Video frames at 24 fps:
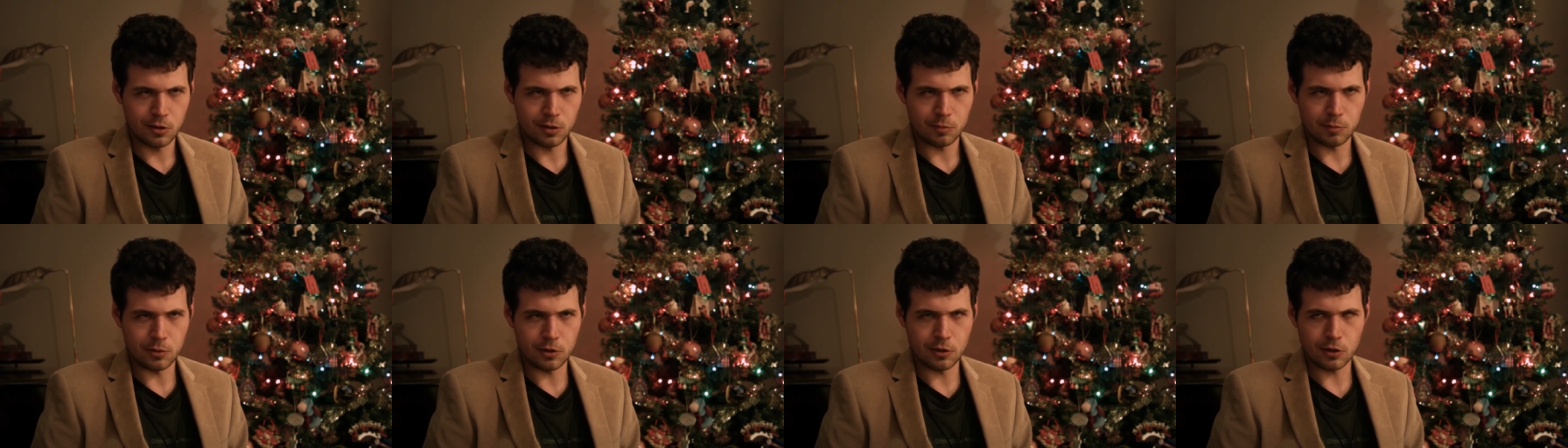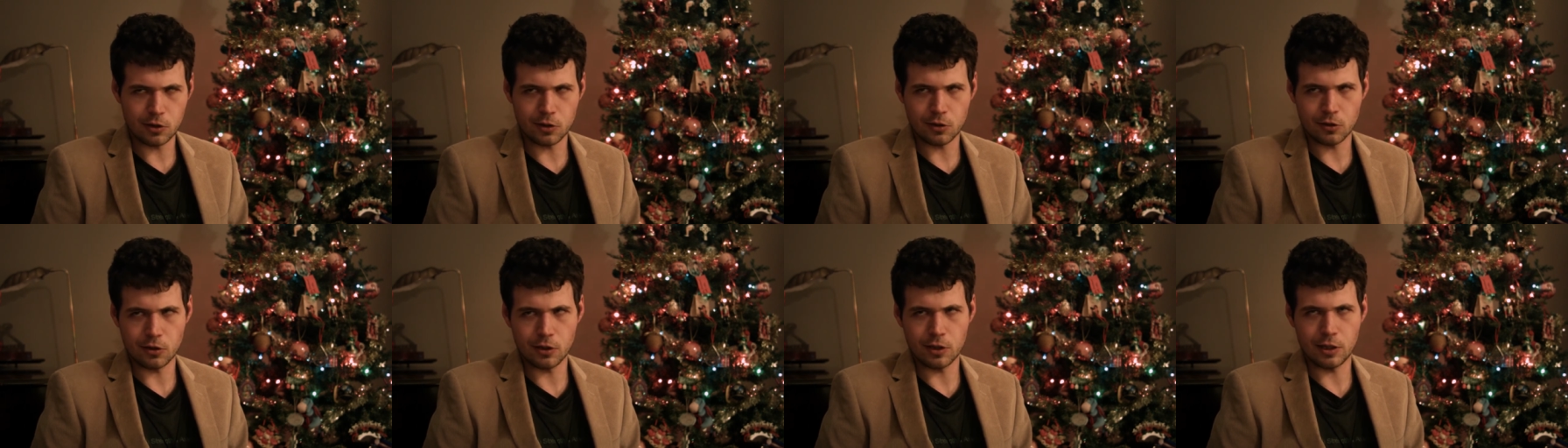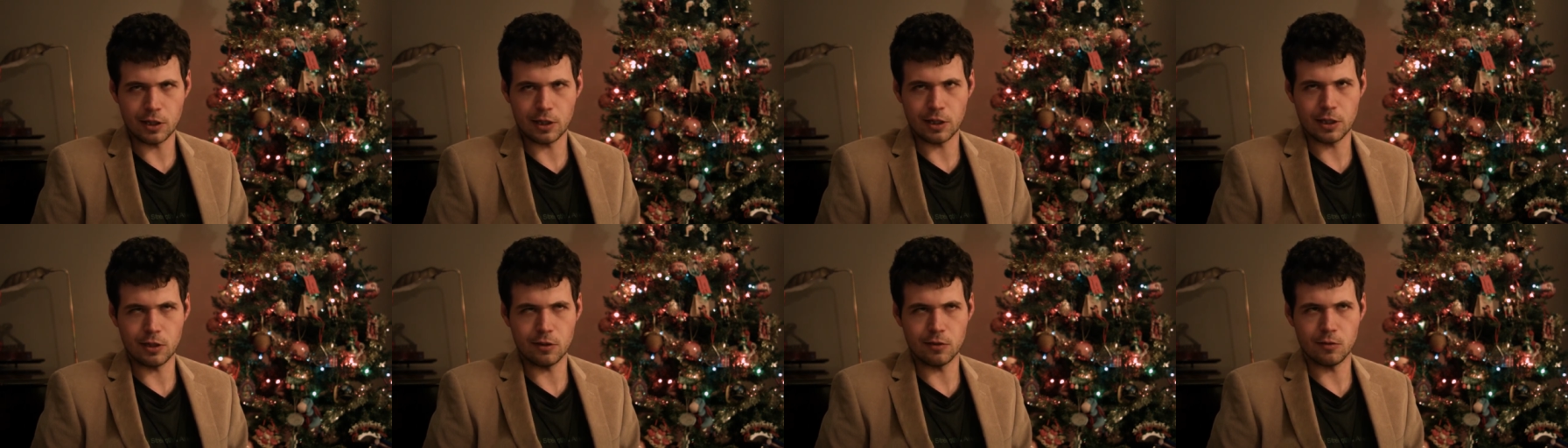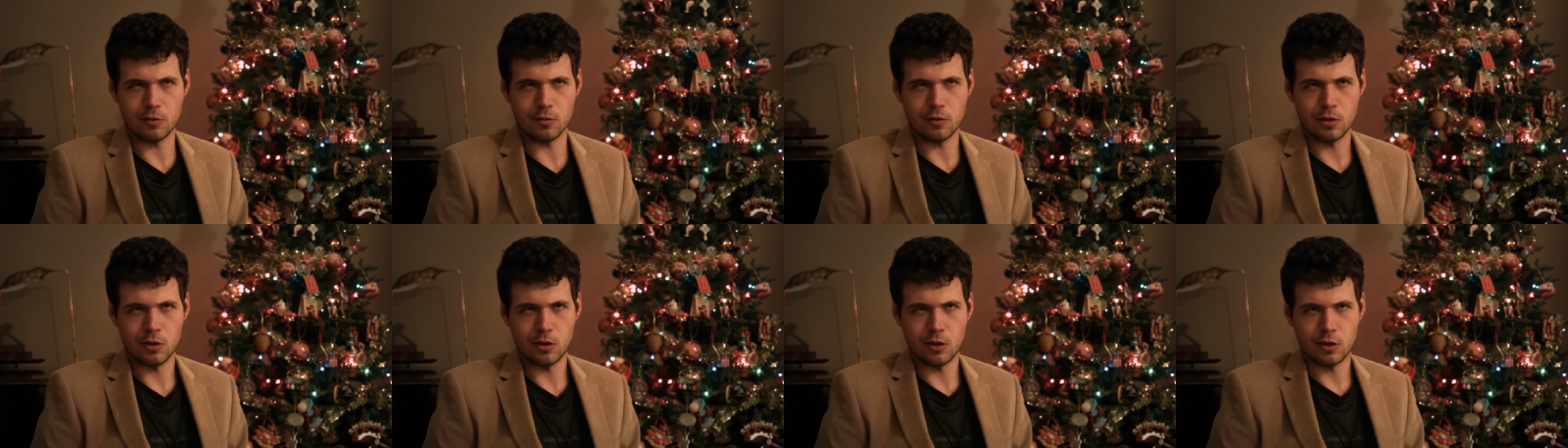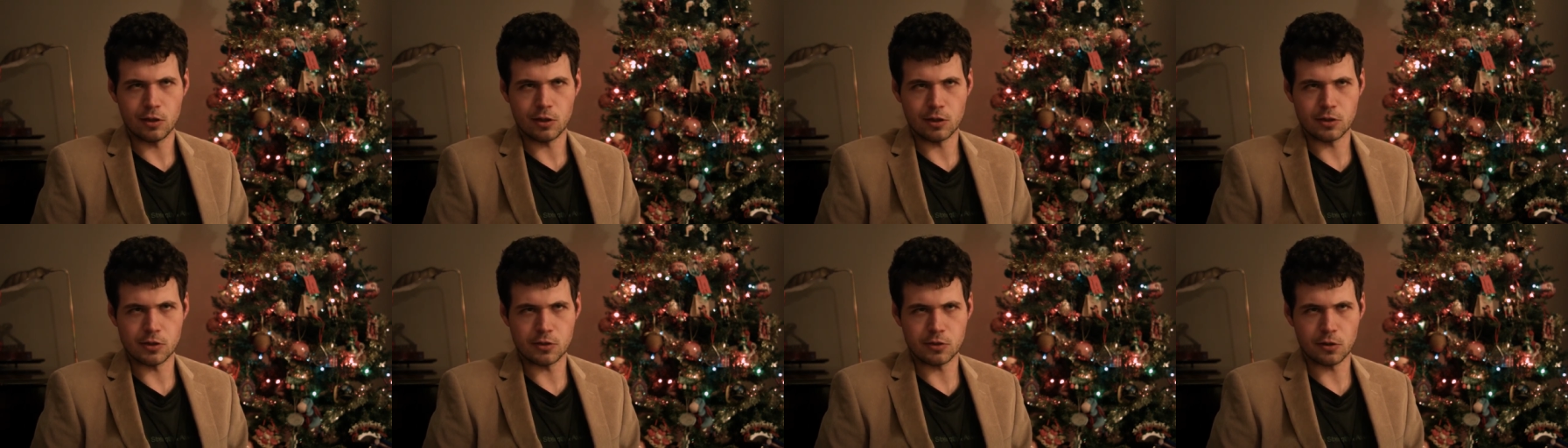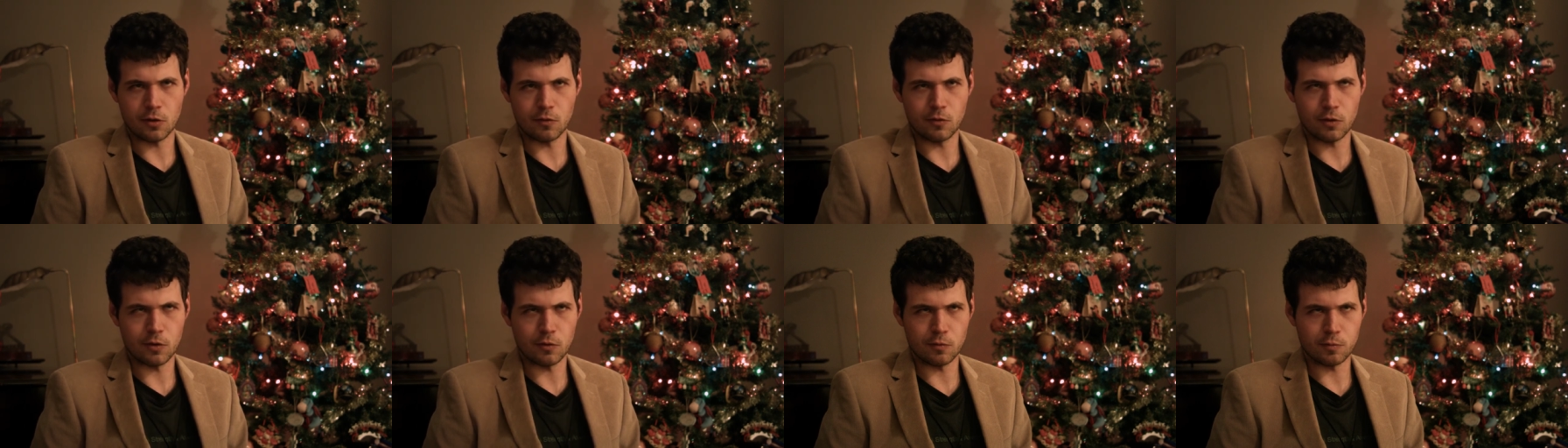Particularly in
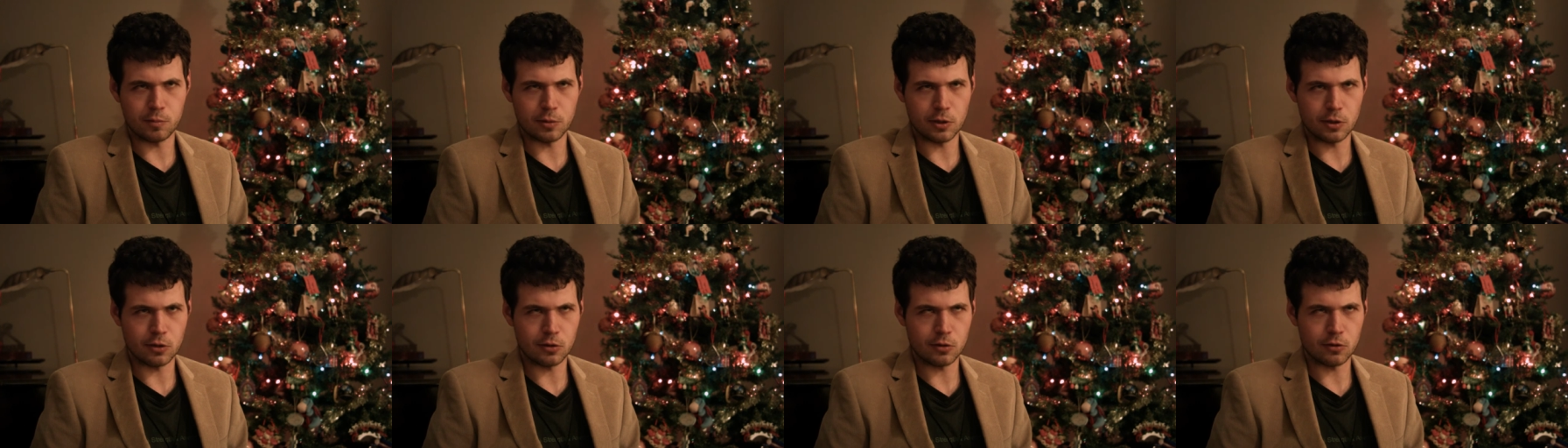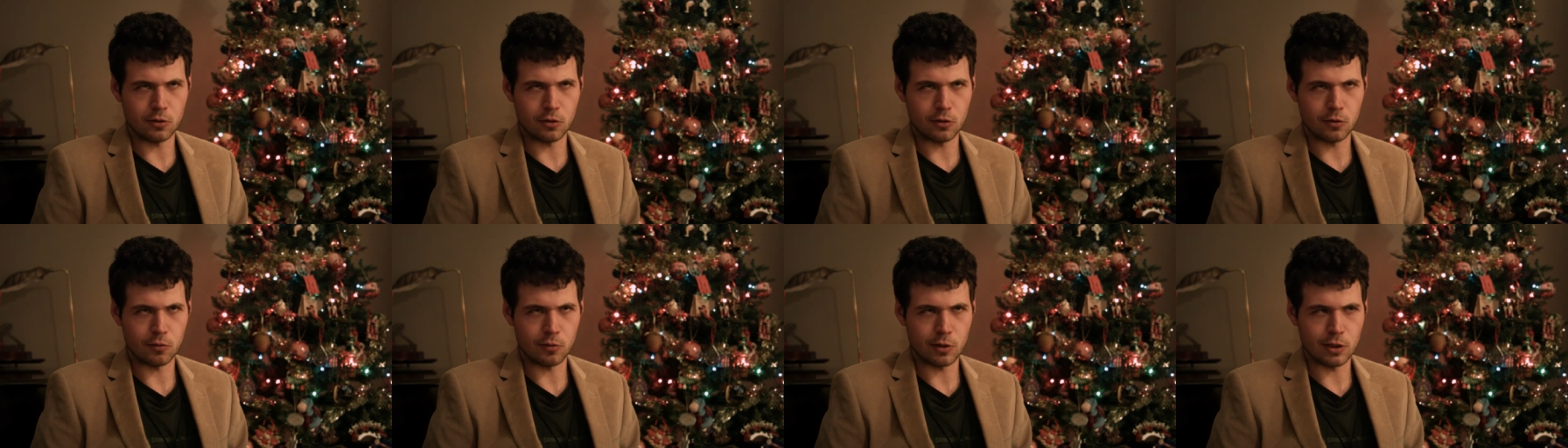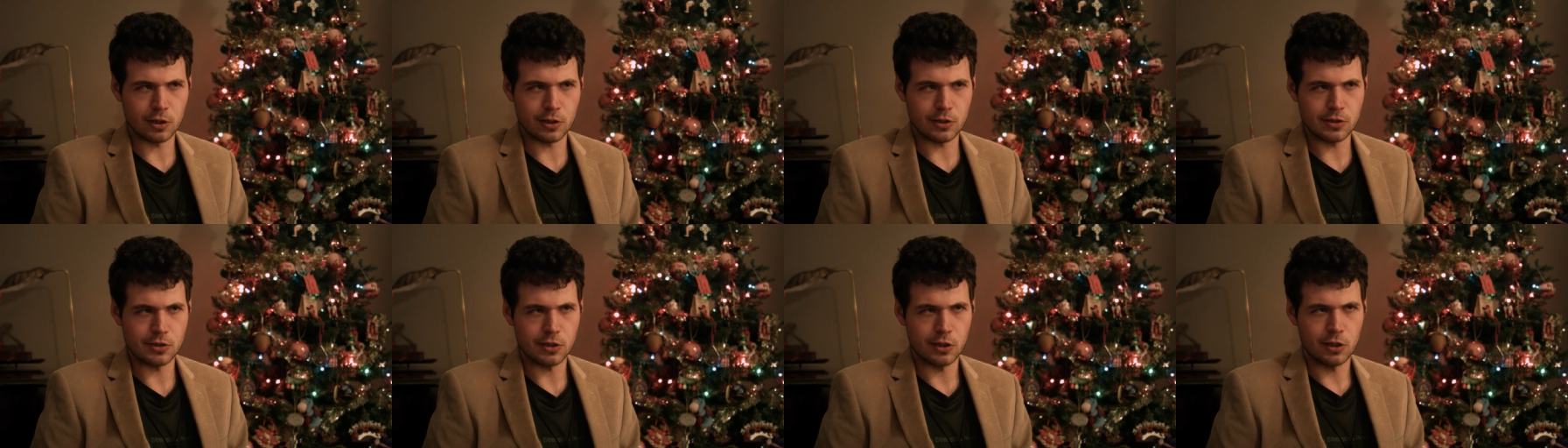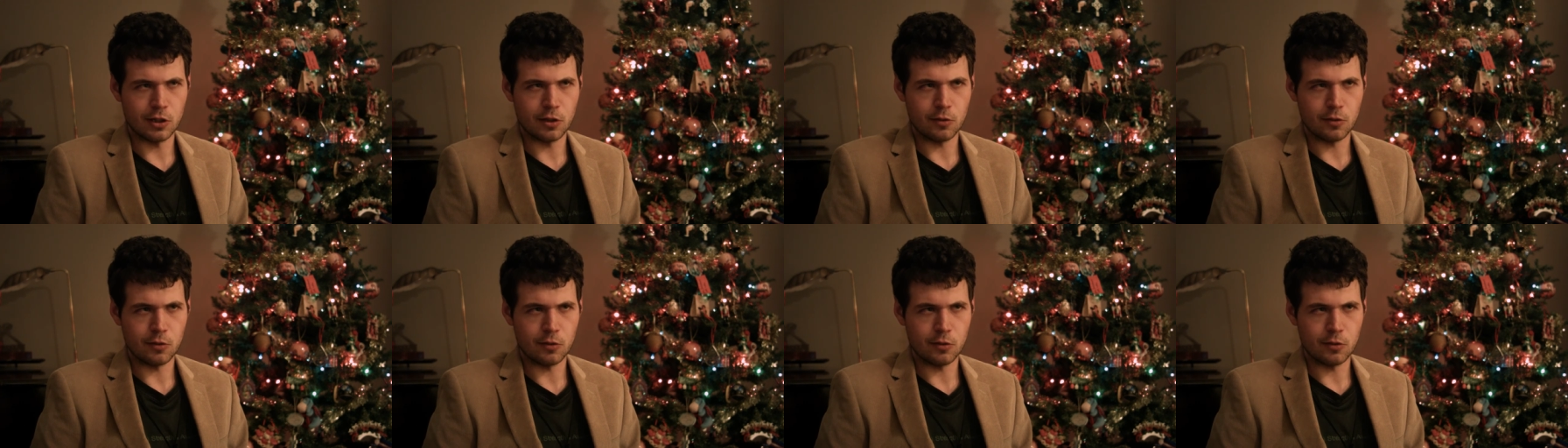conservative political arenas,